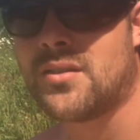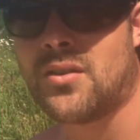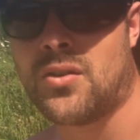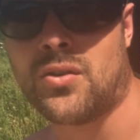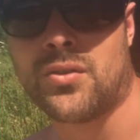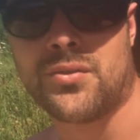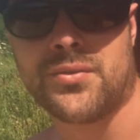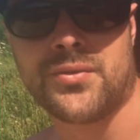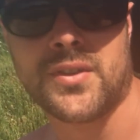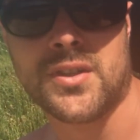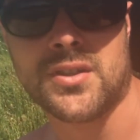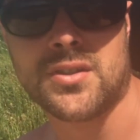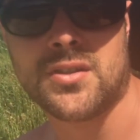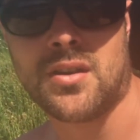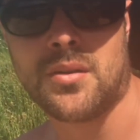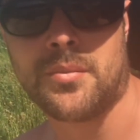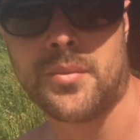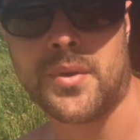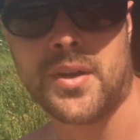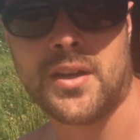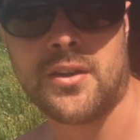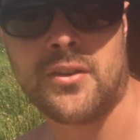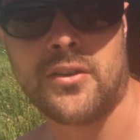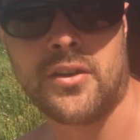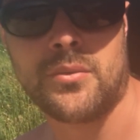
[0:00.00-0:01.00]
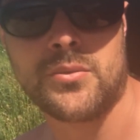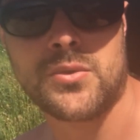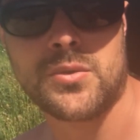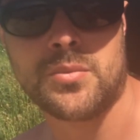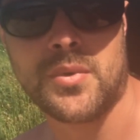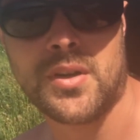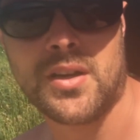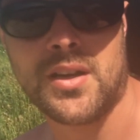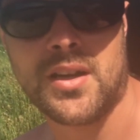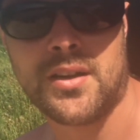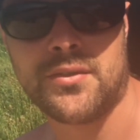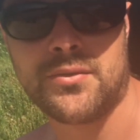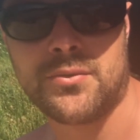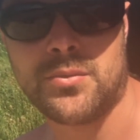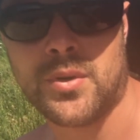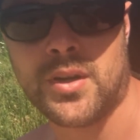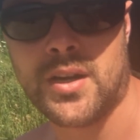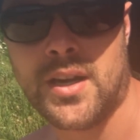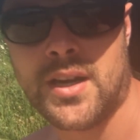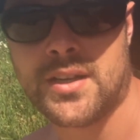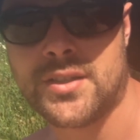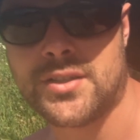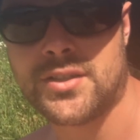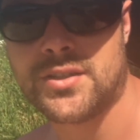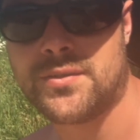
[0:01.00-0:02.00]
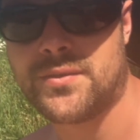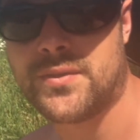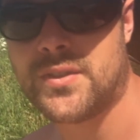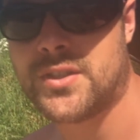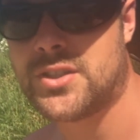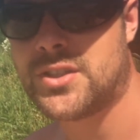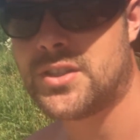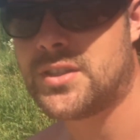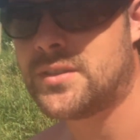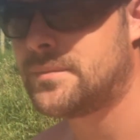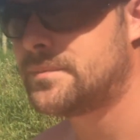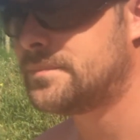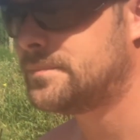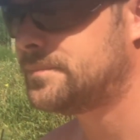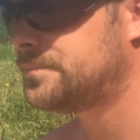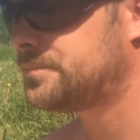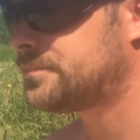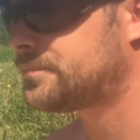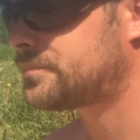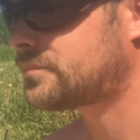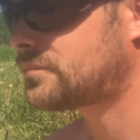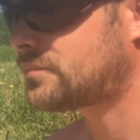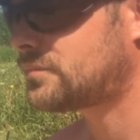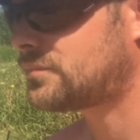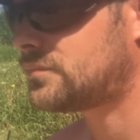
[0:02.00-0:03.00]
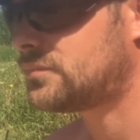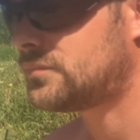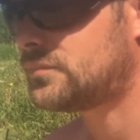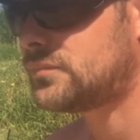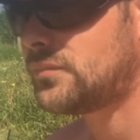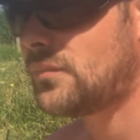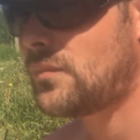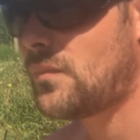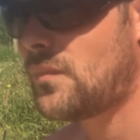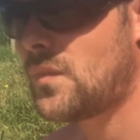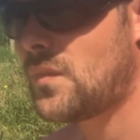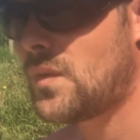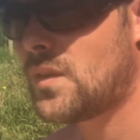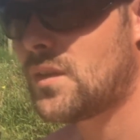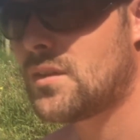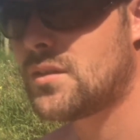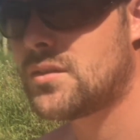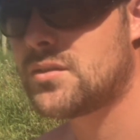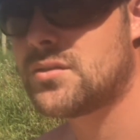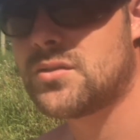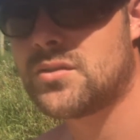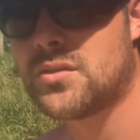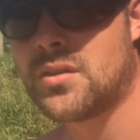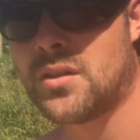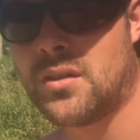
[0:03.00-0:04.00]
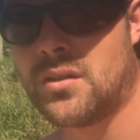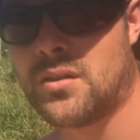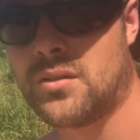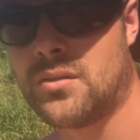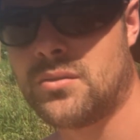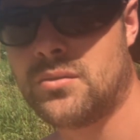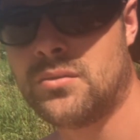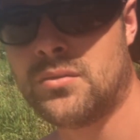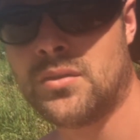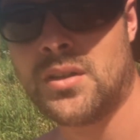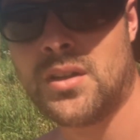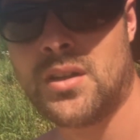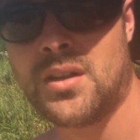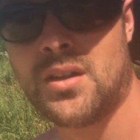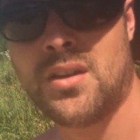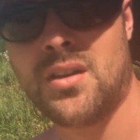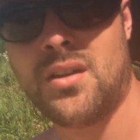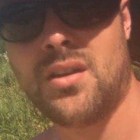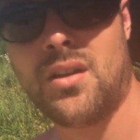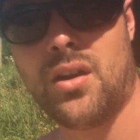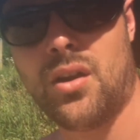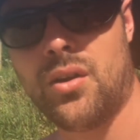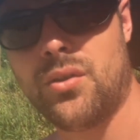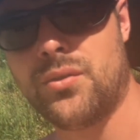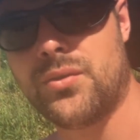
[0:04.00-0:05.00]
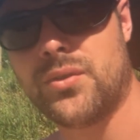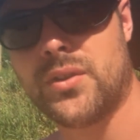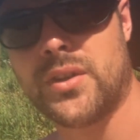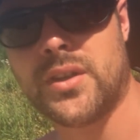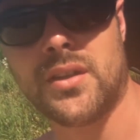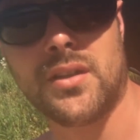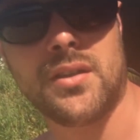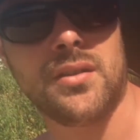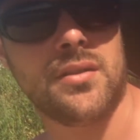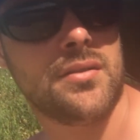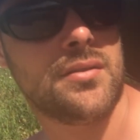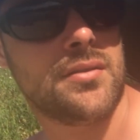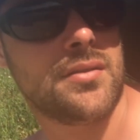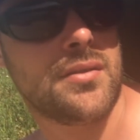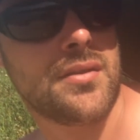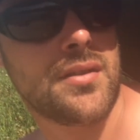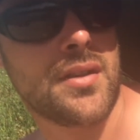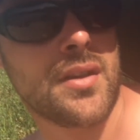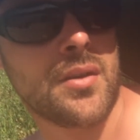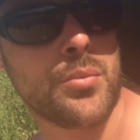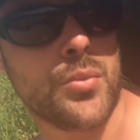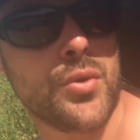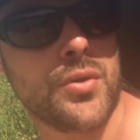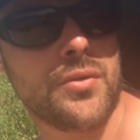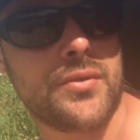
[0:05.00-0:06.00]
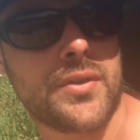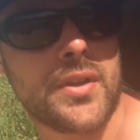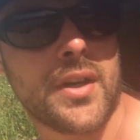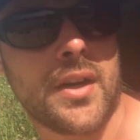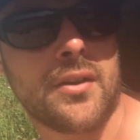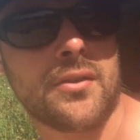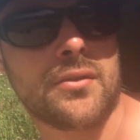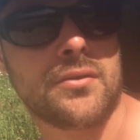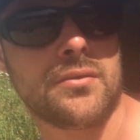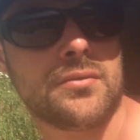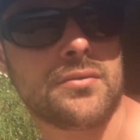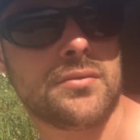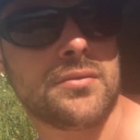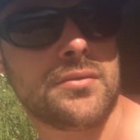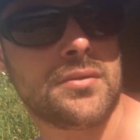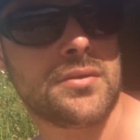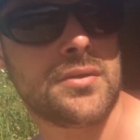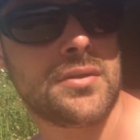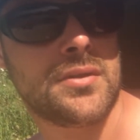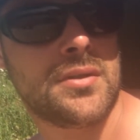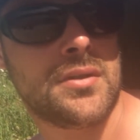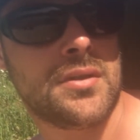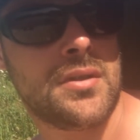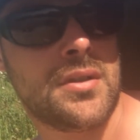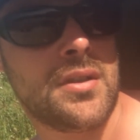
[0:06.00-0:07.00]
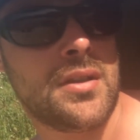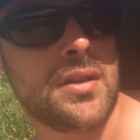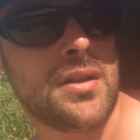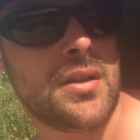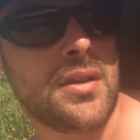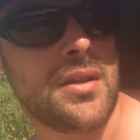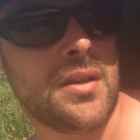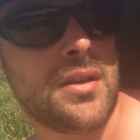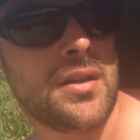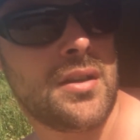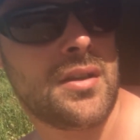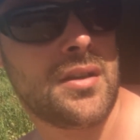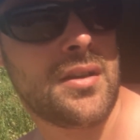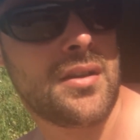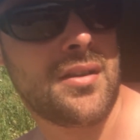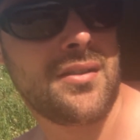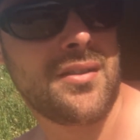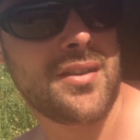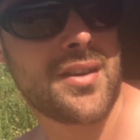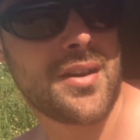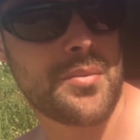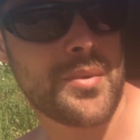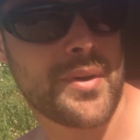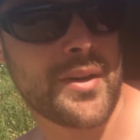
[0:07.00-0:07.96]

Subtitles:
the odd fish coming out up to my left where Ash is fishing, so hopefully they'll move down and get